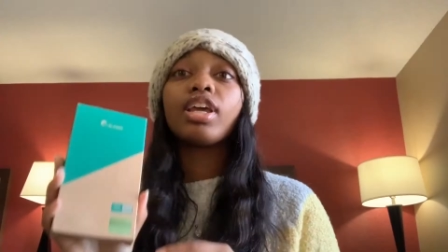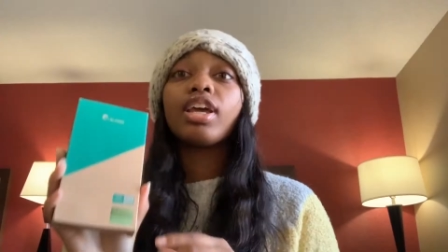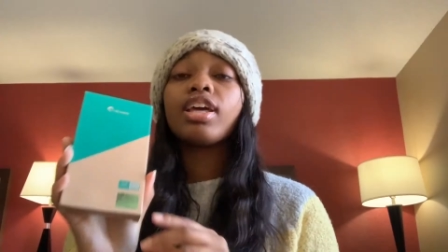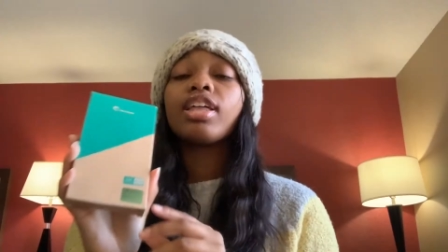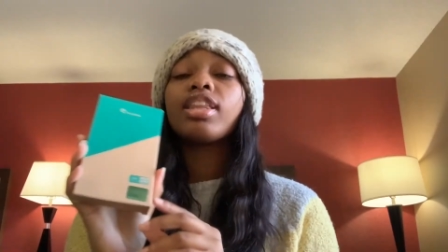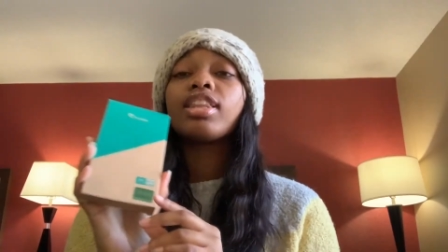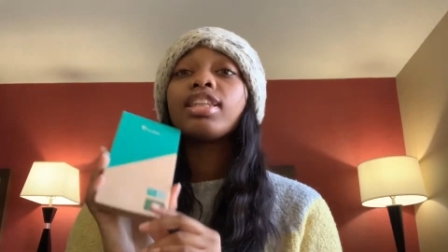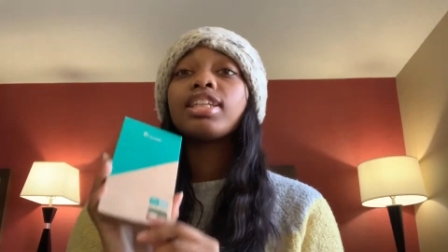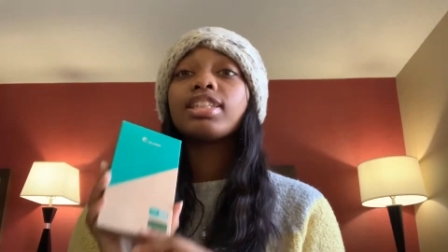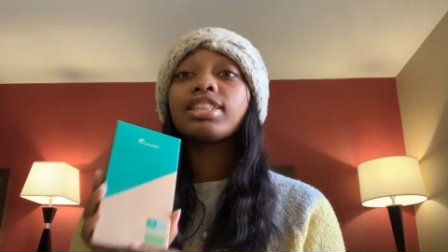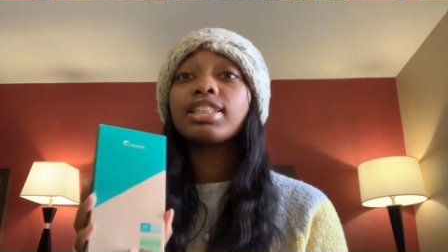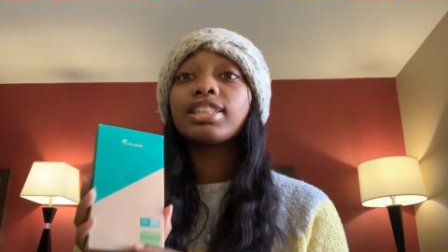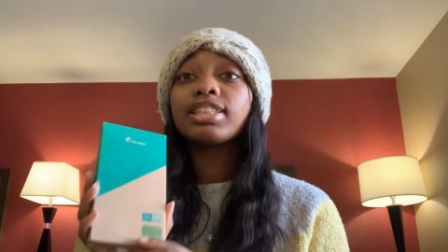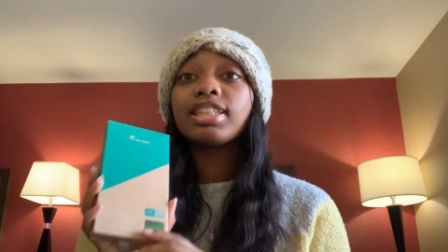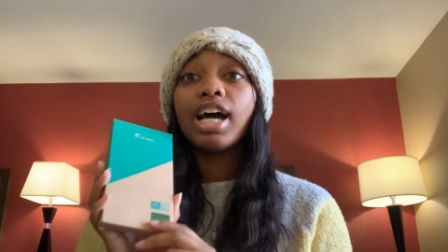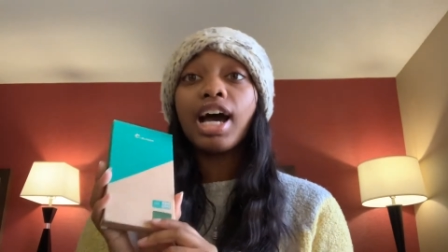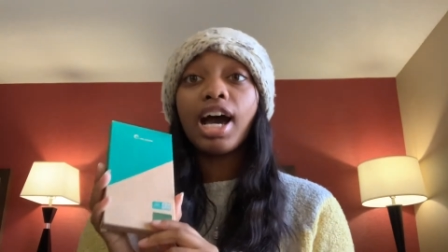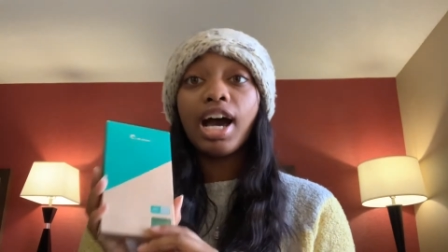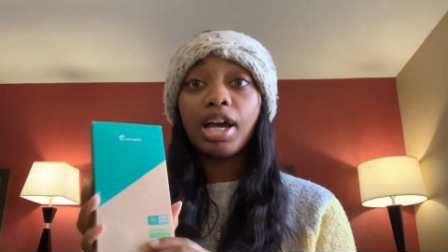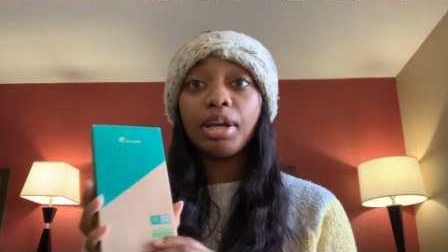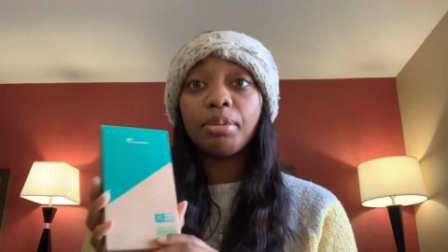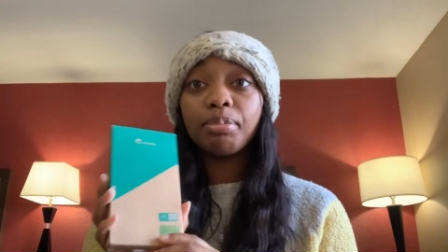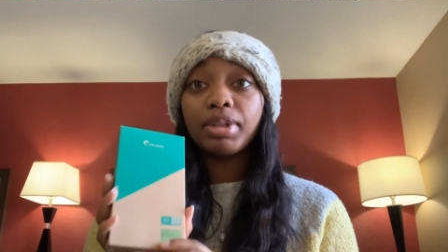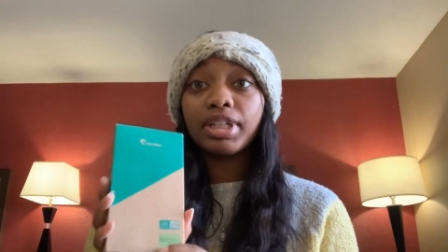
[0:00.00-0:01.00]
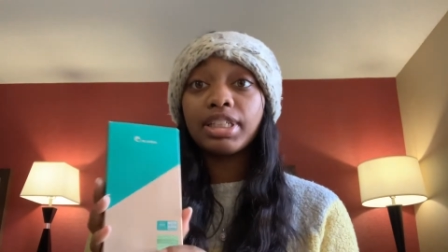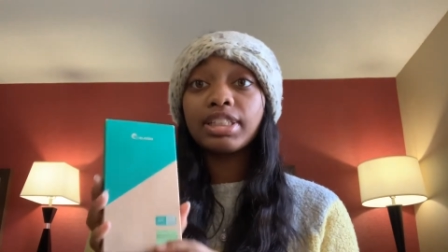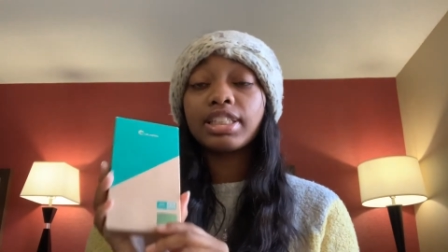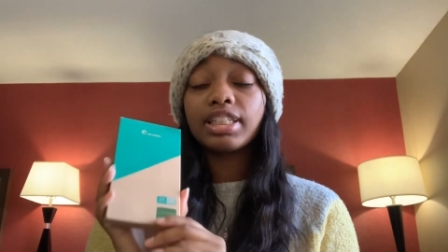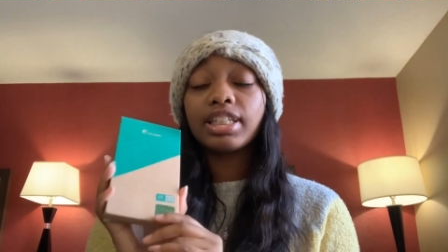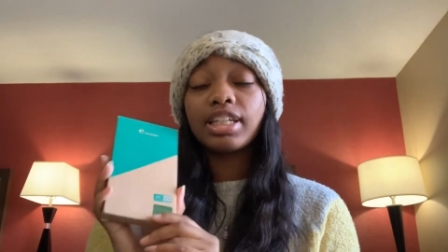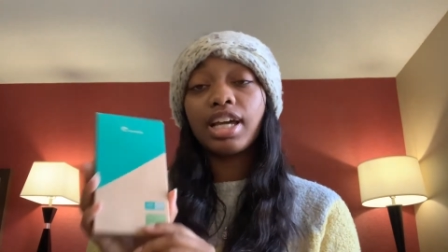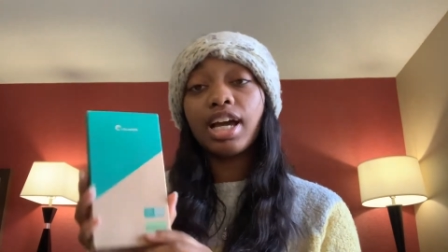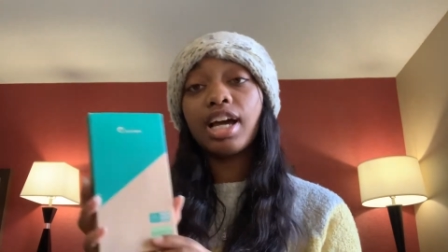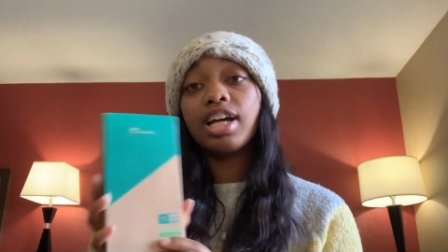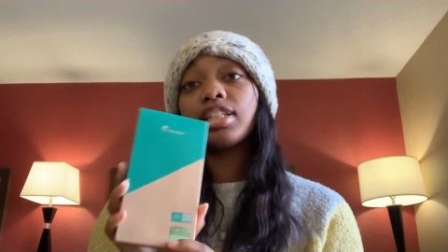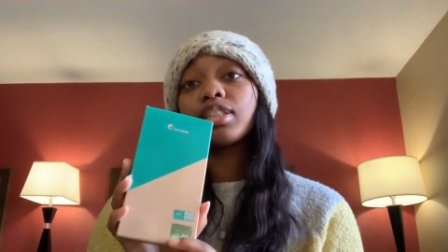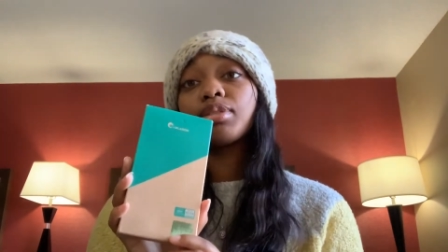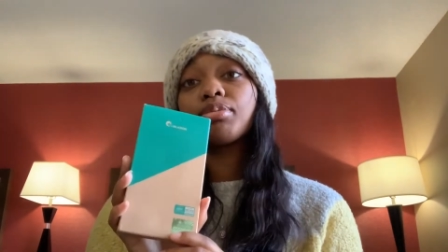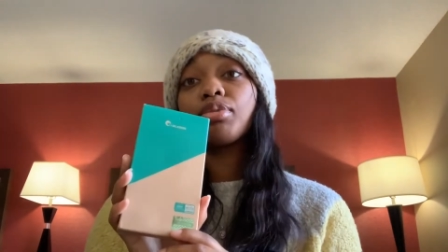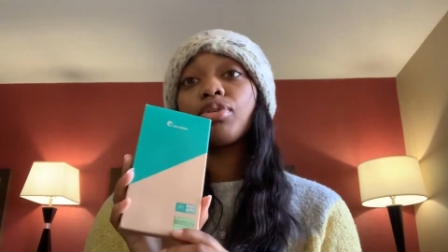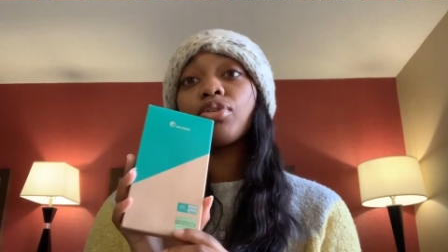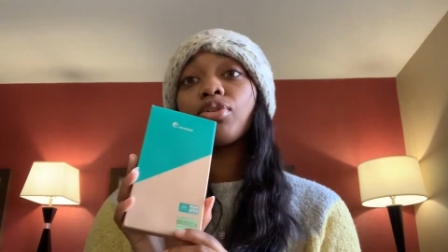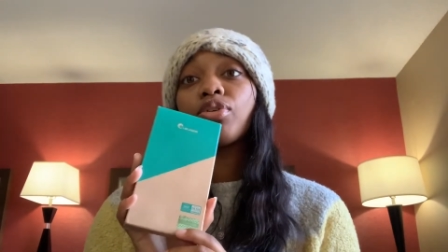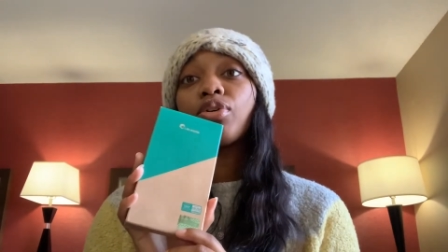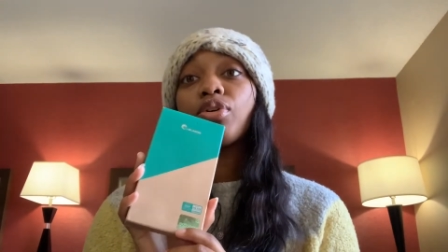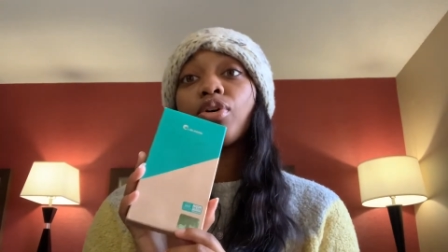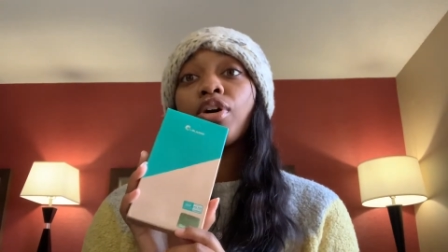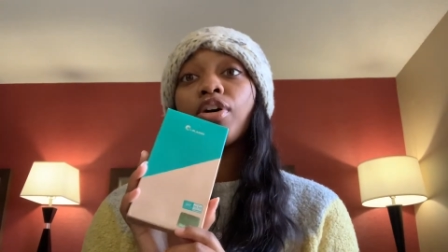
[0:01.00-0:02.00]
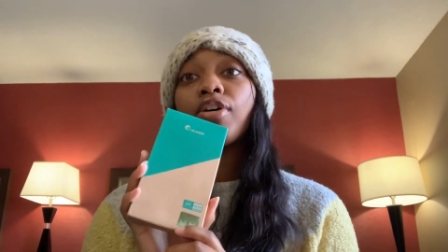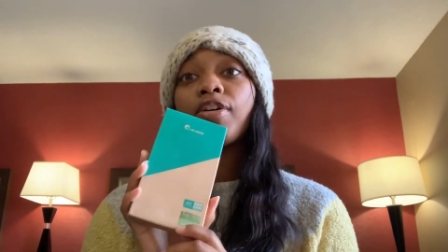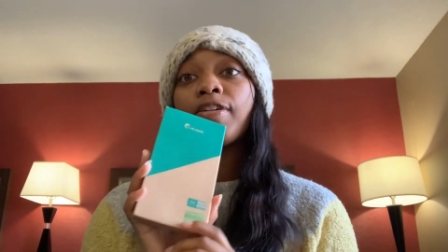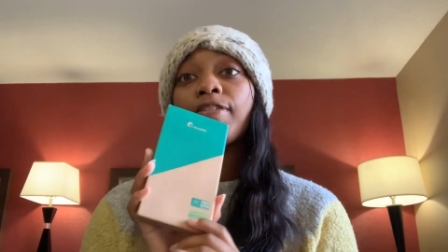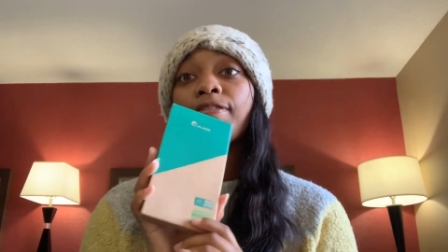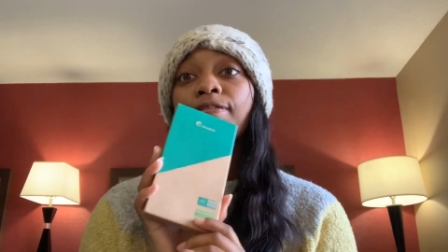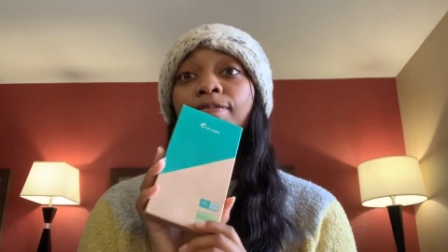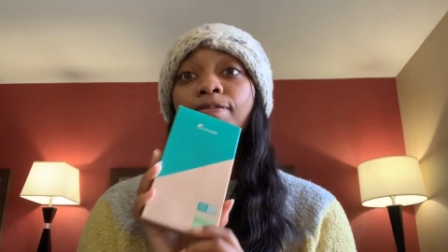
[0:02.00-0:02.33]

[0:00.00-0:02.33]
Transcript: This is the I-Blason Cosmo